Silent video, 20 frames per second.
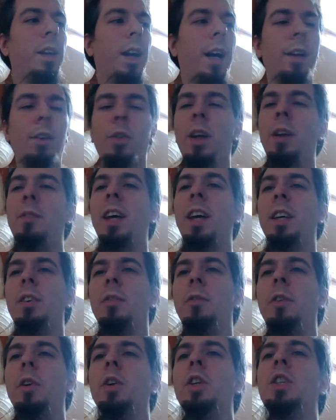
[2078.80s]
I don't have like a
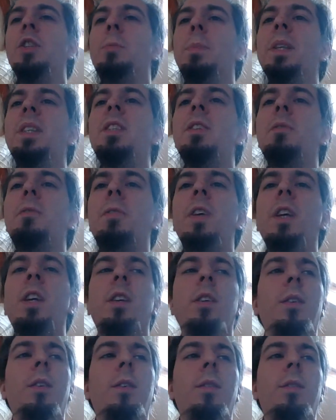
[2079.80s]
very
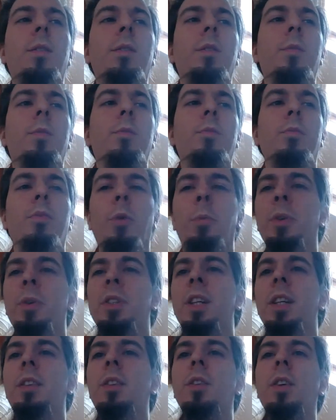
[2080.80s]
specific
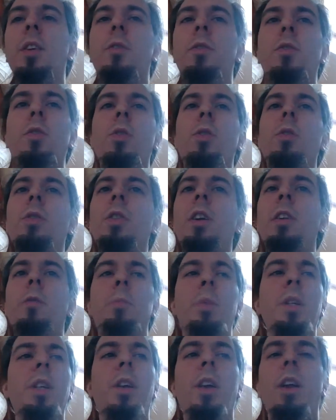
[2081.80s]
proposal to give to you. There
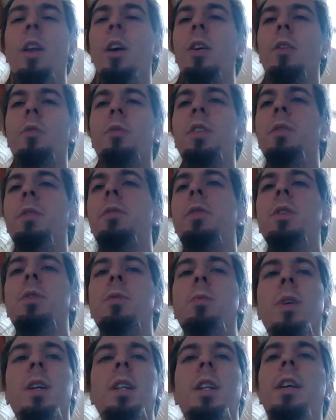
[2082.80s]
have been a lot of
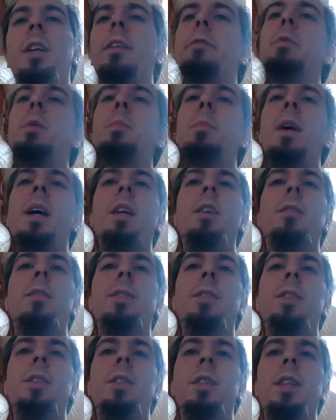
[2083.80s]
different ones that have been made
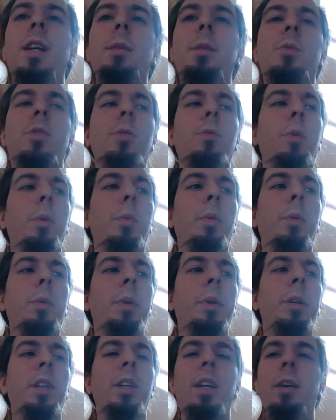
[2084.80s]
over the time, so we're
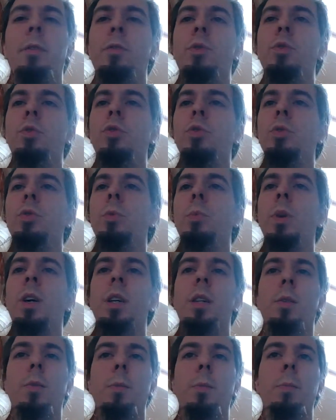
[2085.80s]
probably gonna have to choose
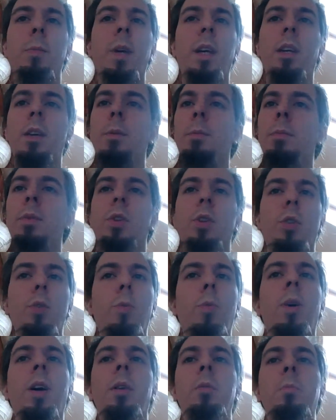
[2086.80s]
one or make up a new
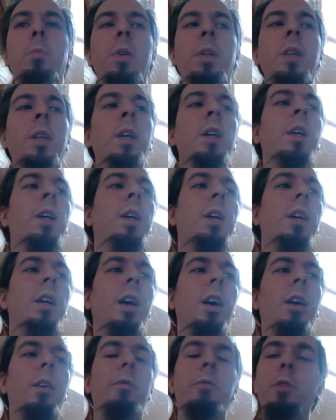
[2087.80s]
one. But
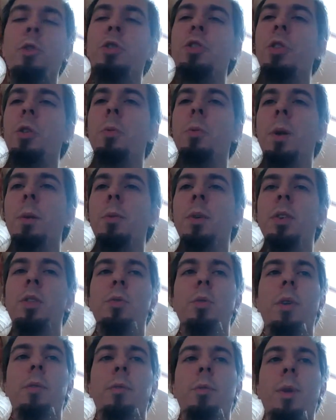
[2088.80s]
for sure, we want
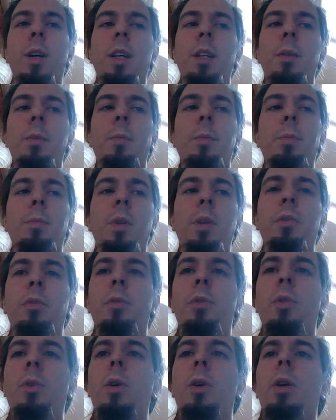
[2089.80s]
to have one
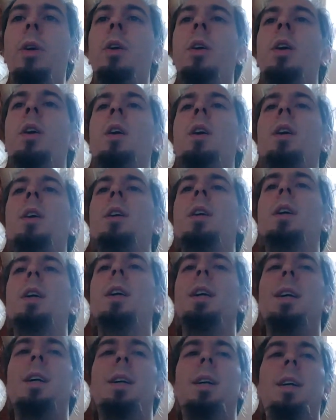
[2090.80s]
before
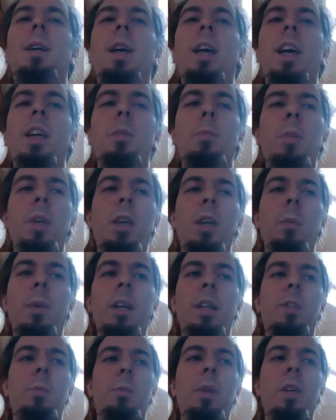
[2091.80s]
8
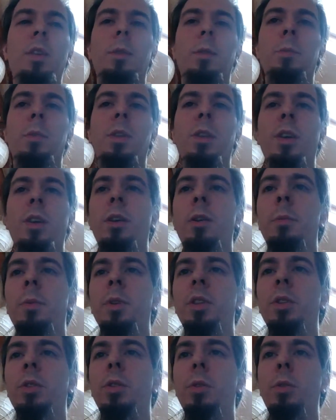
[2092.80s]
megabytes become a
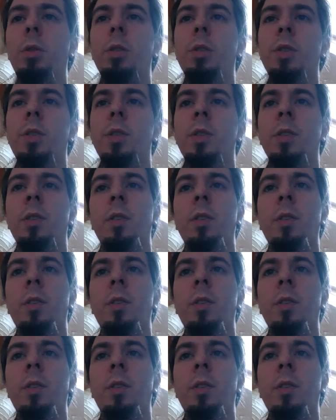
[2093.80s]
common occurrence.